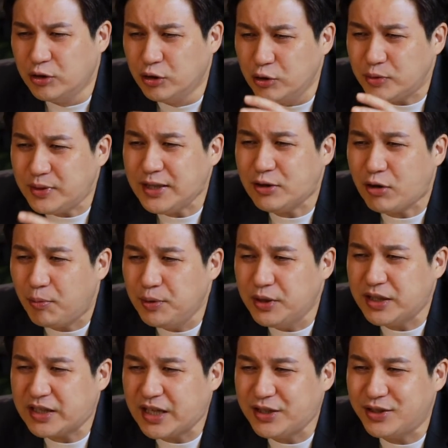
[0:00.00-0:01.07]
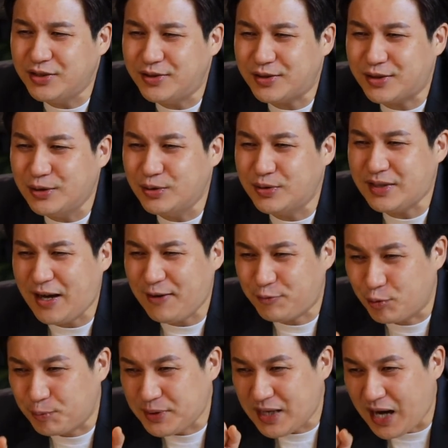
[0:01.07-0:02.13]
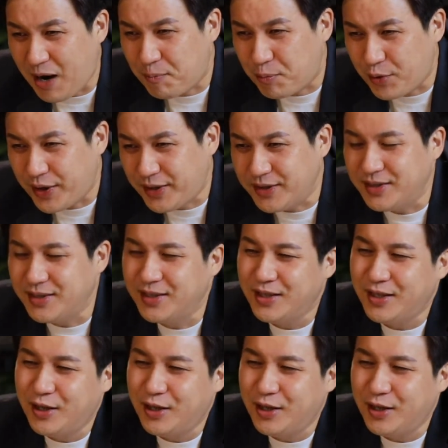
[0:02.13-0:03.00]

Do you think communication skills have to be upgraded